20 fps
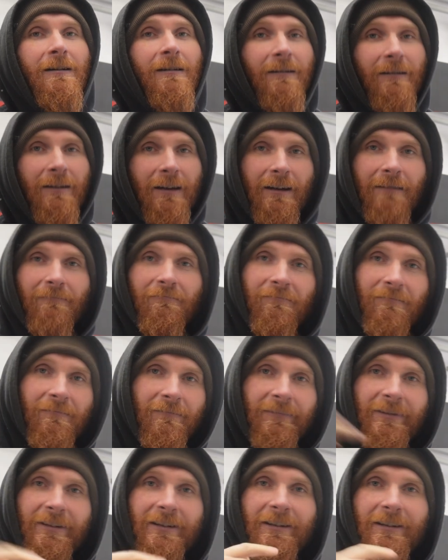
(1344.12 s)
then
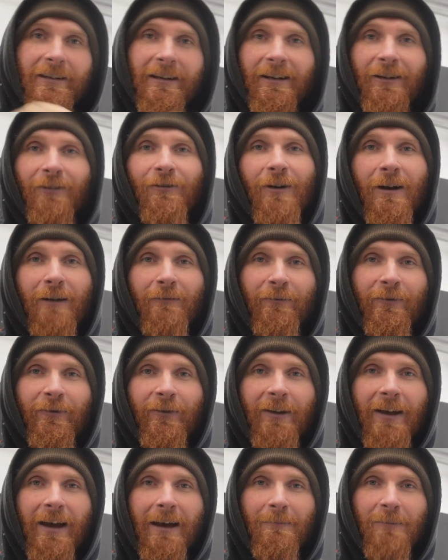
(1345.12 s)
stick around for
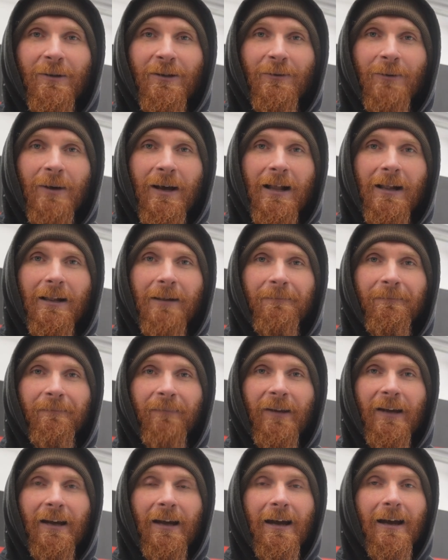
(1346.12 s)
them as
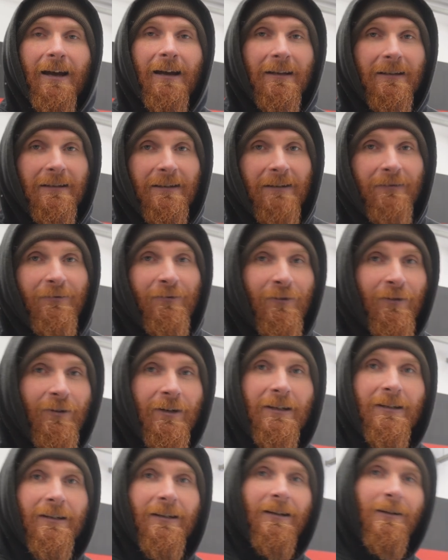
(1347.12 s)
well. And if you're
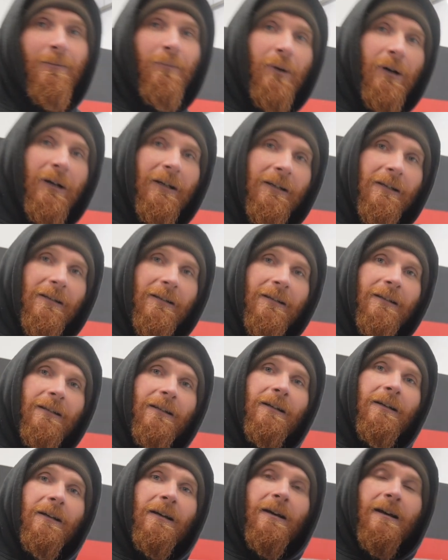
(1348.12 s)
into your
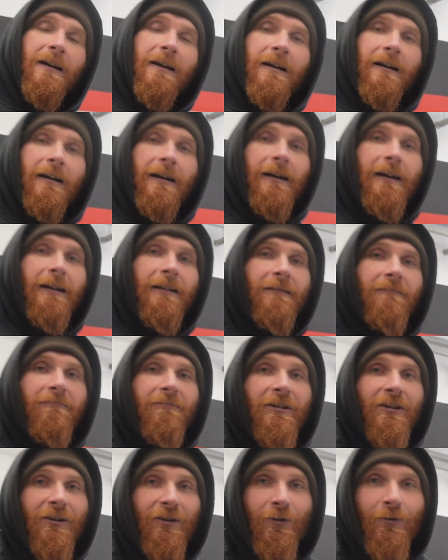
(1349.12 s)
bikes and
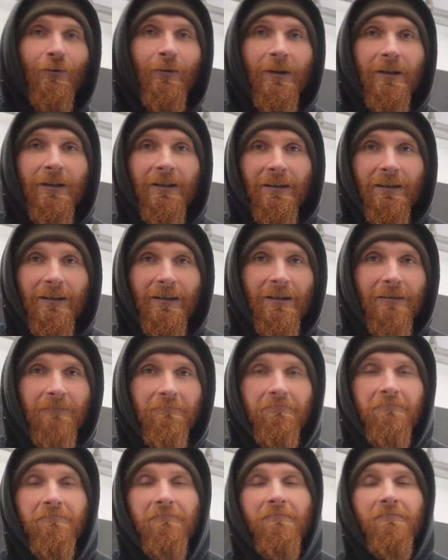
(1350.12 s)
scooters,
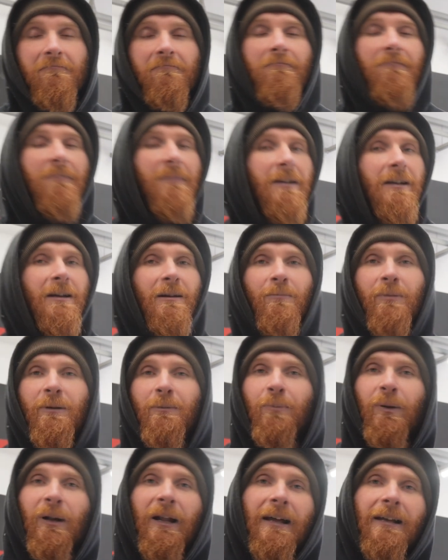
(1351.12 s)
there'll be
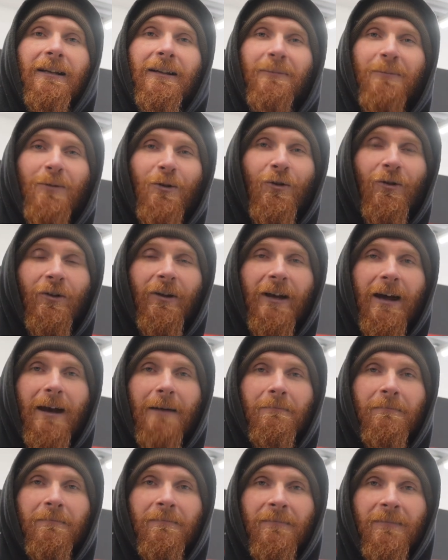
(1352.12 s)
plenty more of
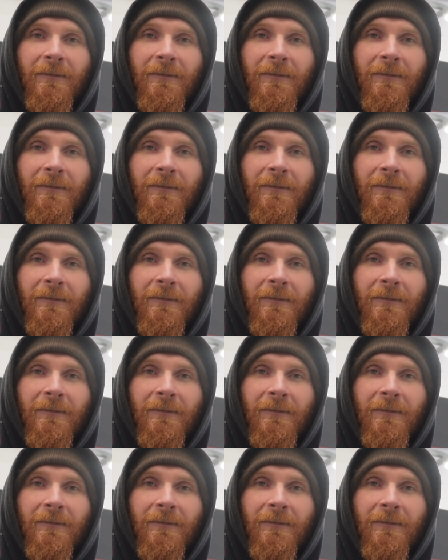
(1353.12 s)
them.